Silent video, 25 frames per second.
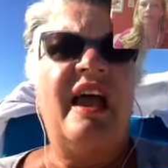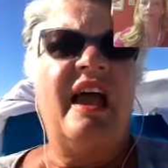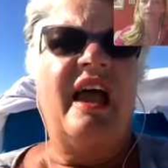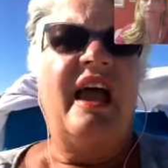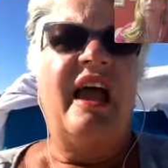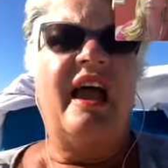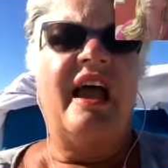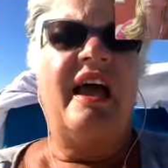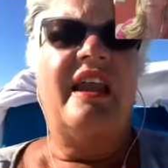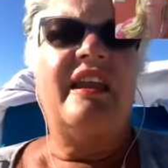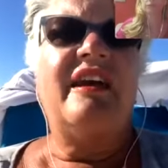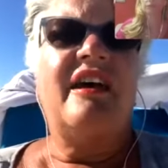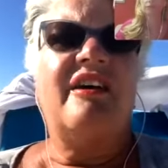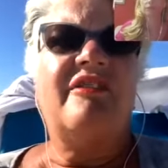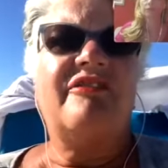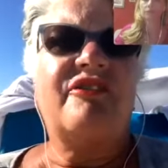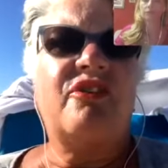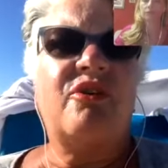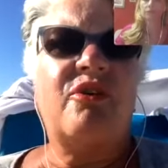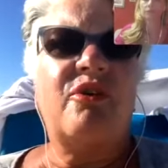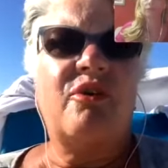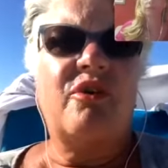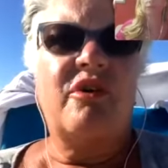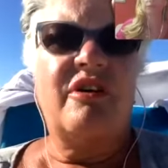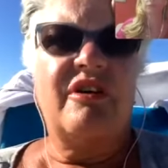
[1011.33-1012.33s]
And of
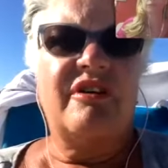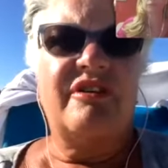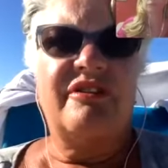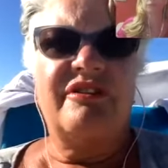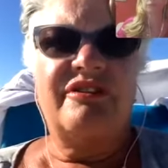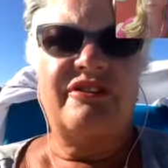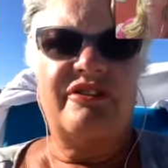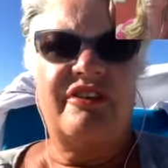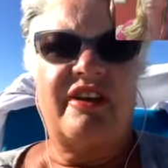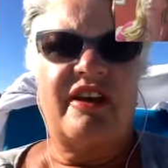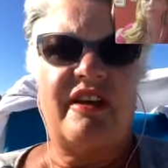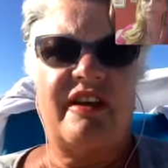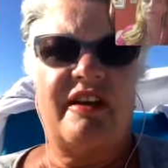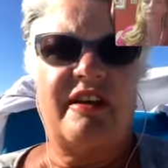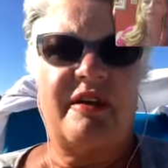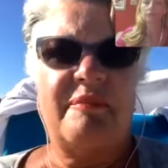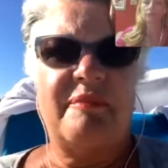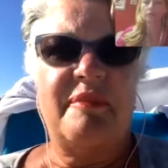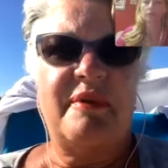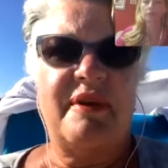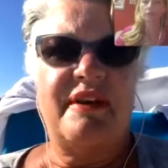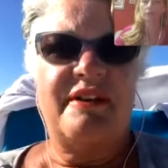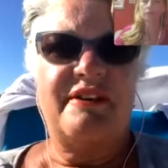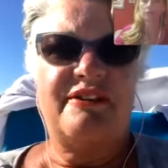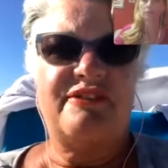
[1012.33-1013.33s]
course,
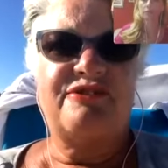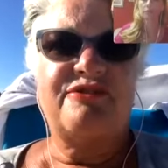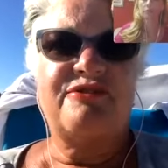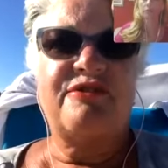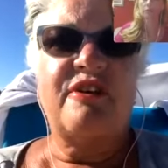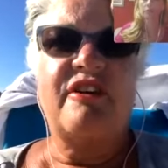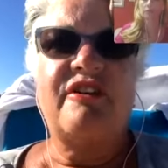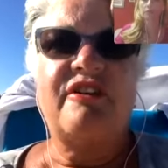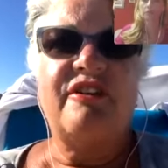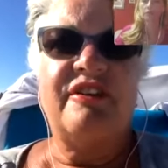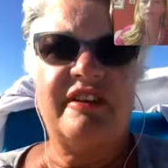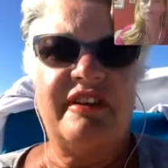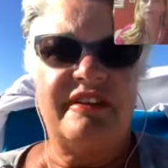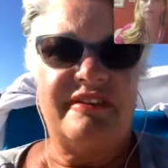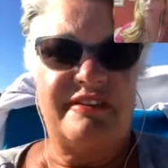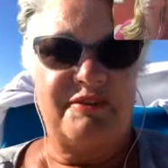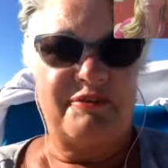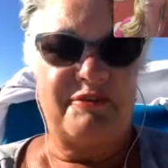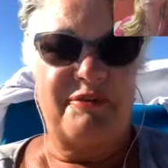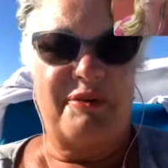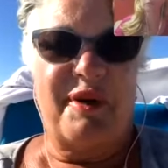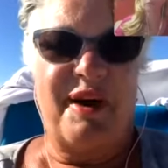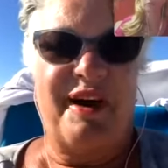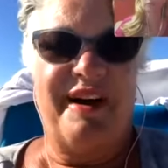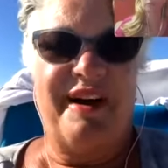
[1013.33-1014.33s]
struggle as it
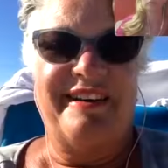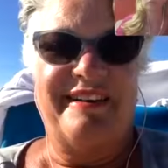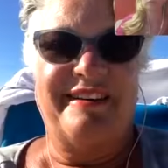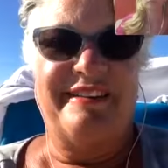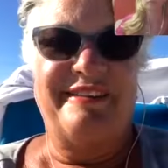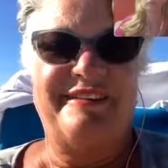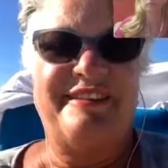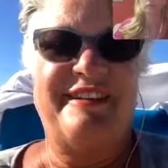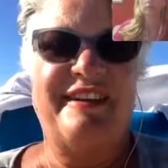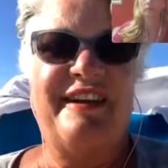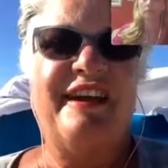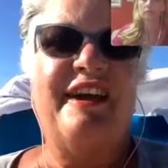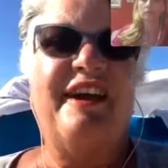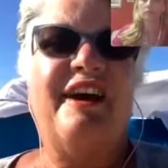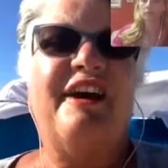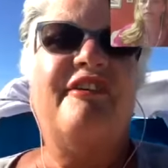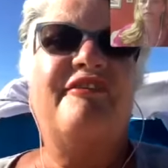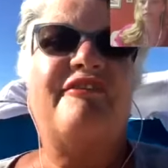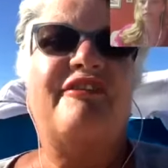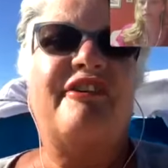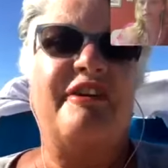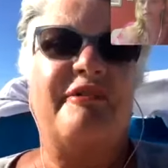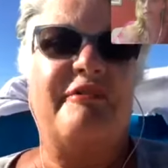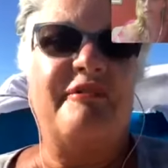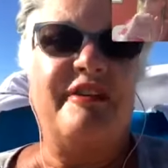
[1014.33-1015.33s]
was
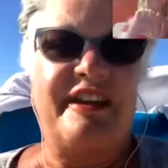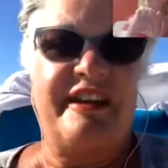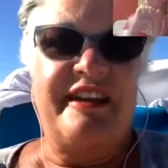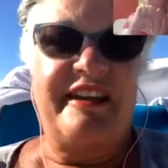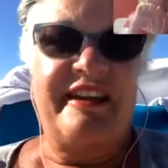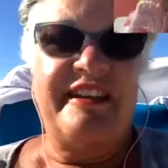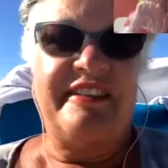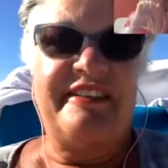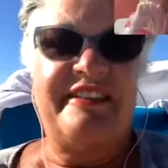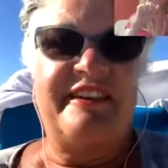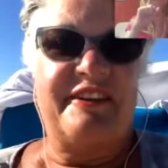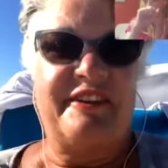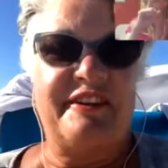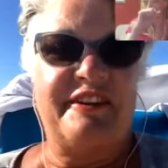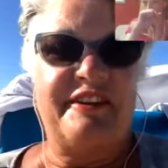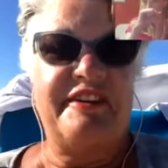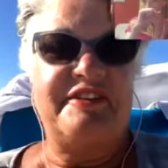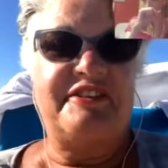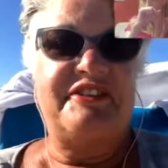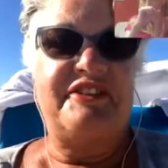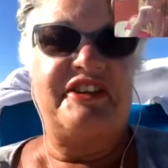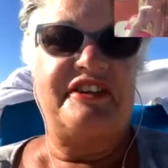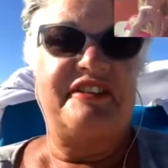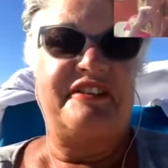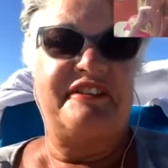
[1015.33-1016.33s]
for me to get there,
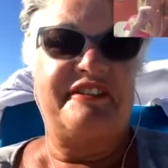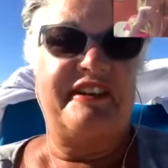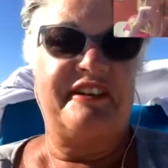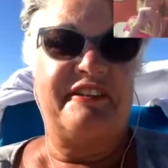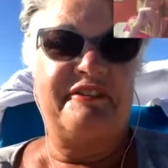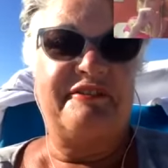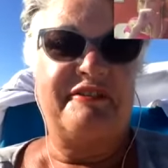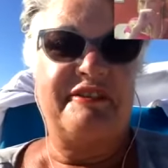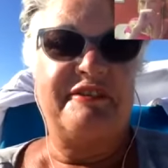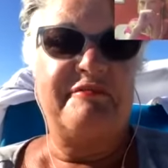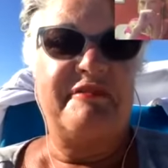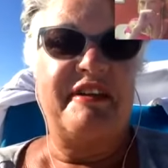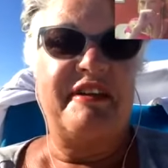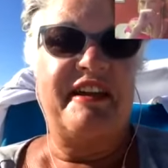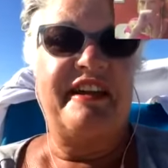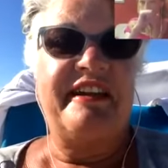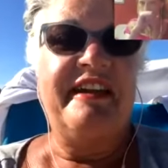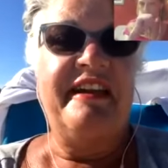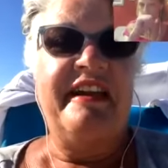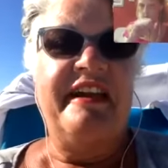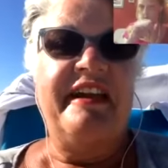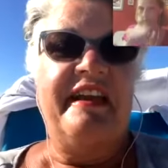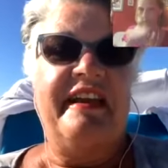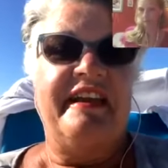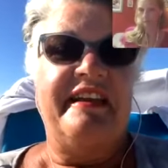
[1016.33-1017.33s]
she stuck with me
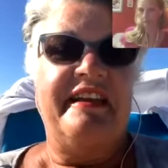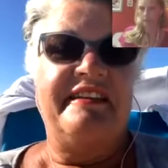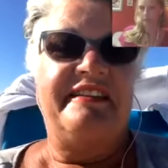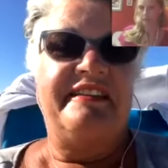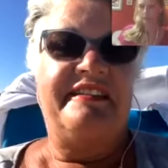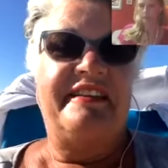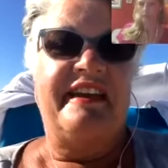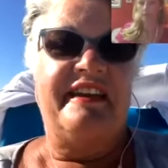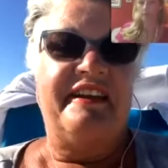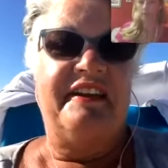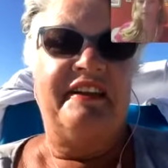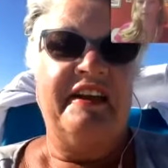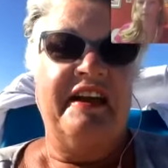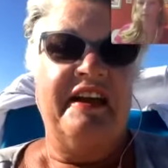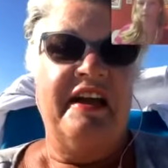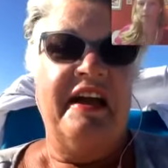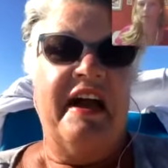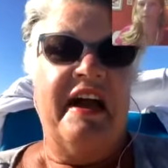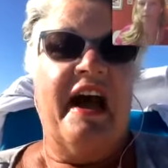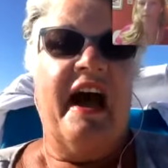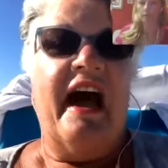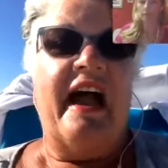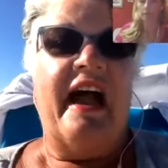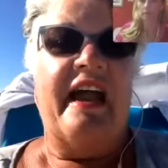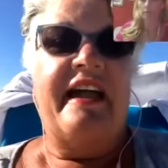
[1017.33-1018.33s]
until
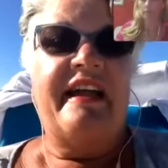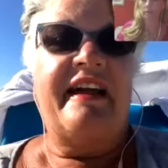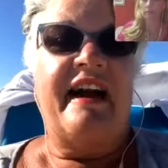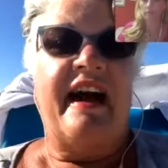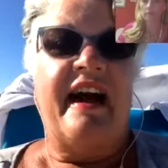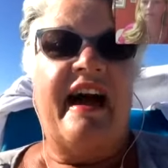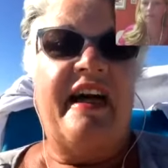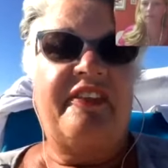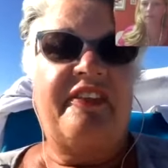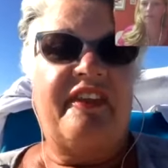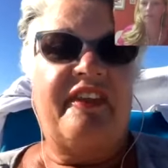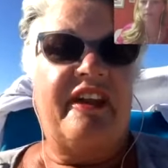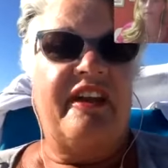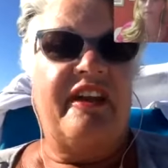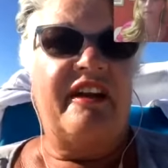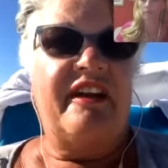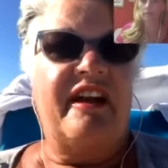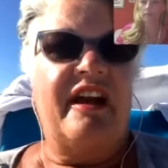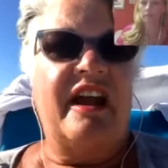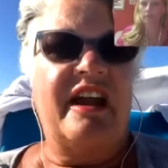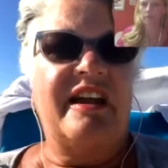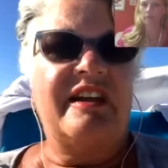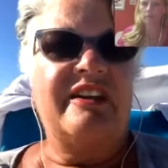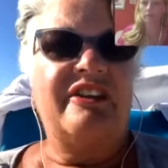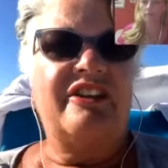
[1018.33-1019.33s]
I got there
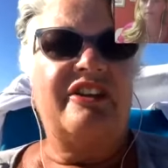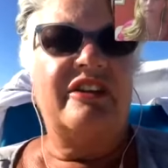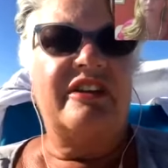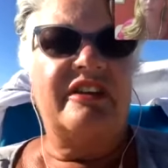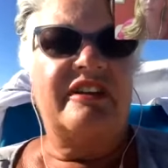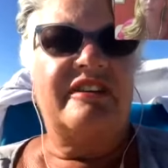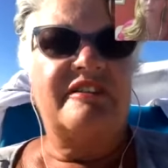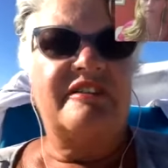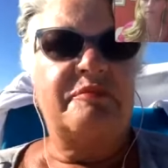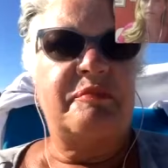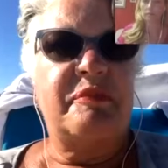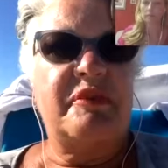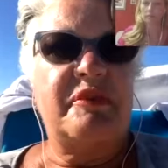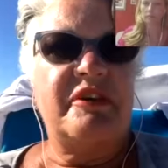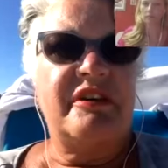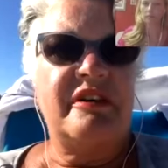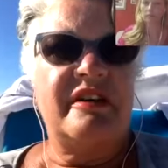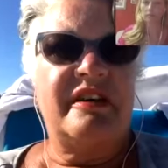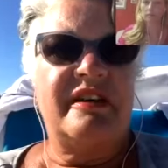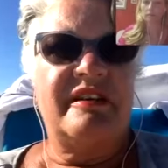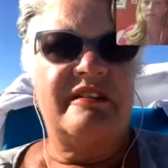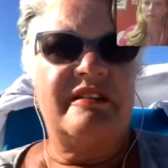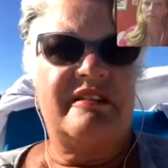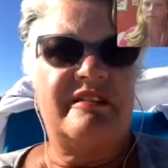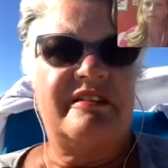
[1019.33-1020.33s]
and could
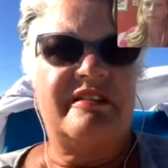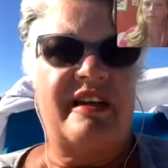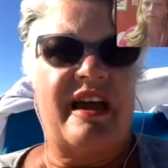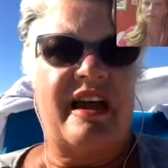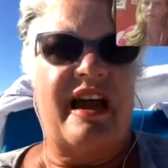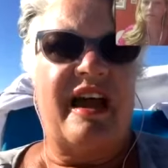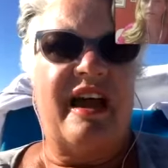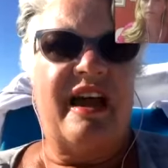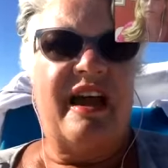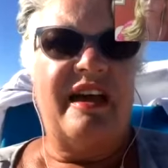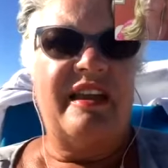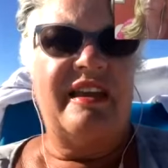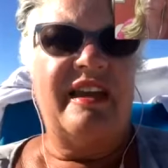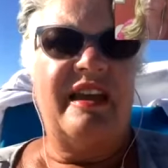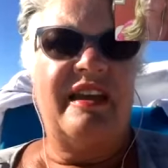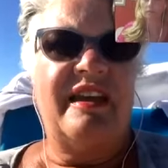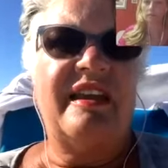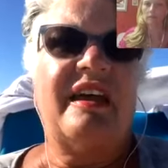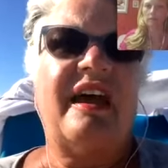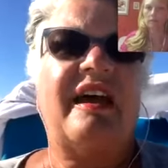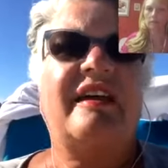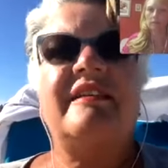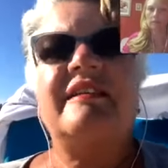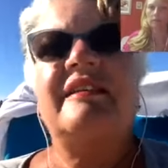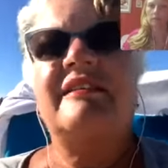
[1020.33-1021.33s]
experience that. And
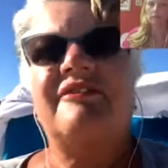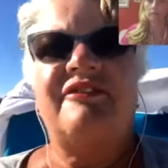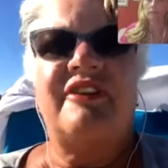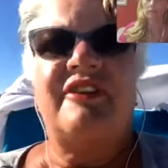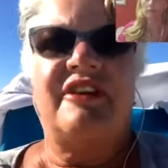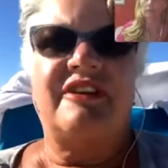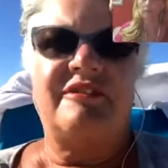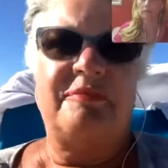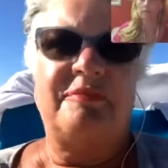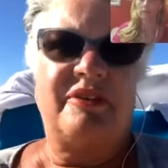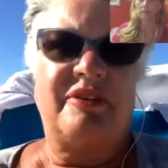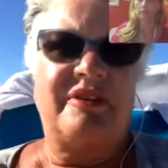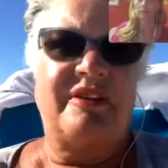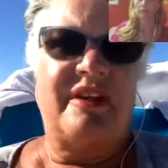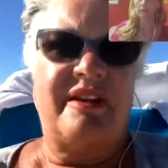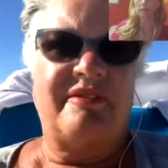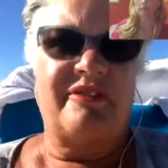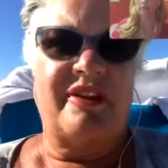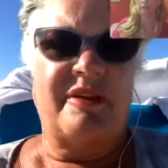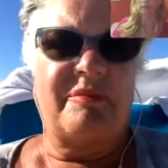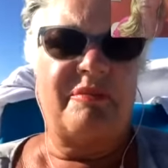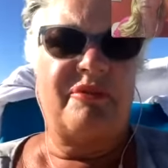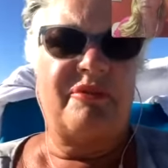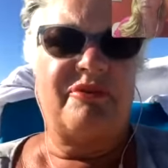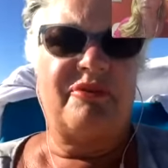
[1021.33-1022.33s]
I did a Facebook Live
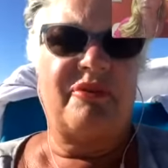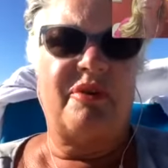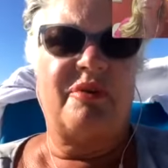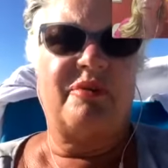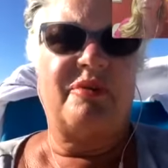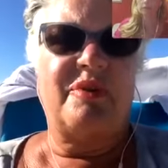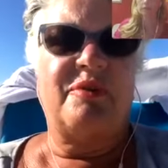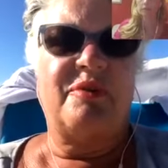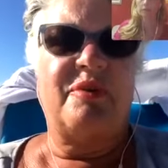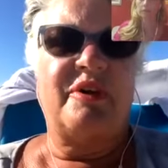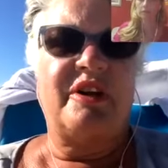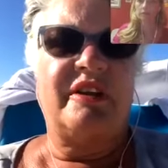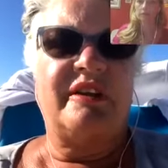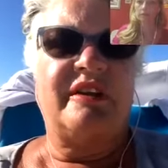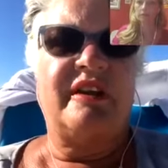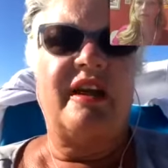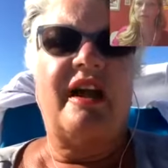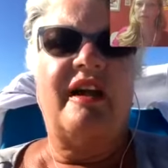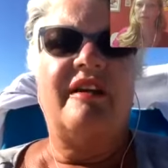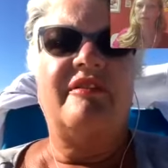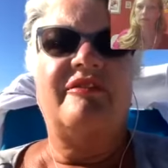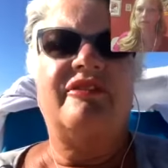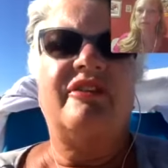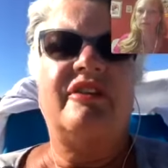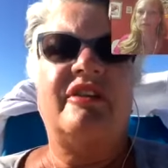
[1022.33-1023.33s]
right before we went
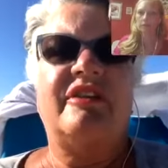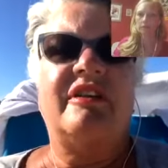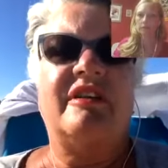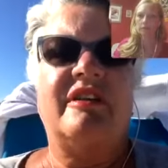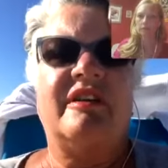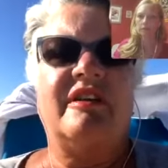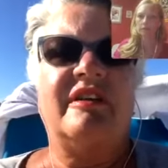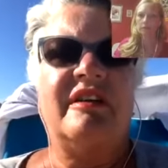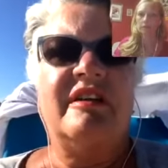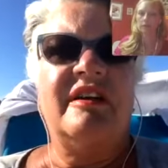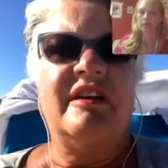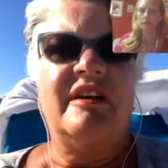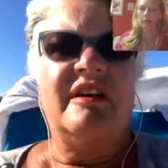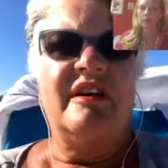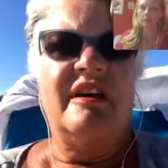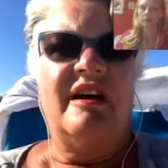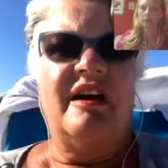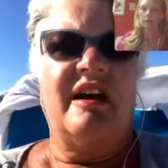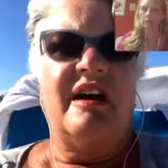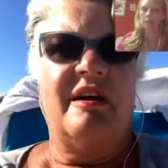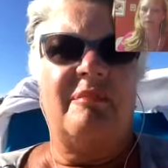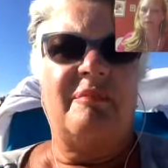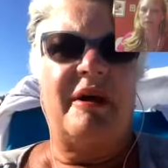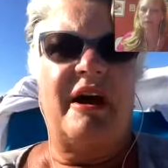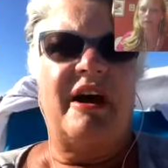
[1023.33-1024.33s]
live here
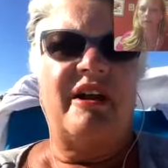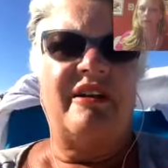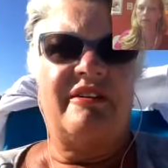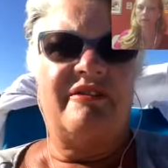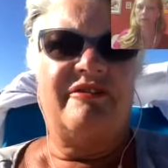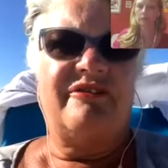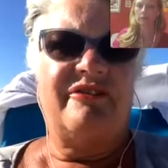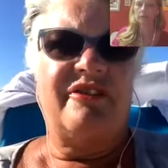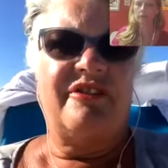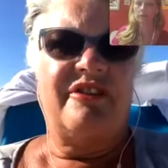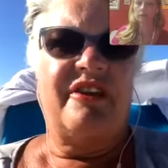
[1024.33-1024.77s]
about it for the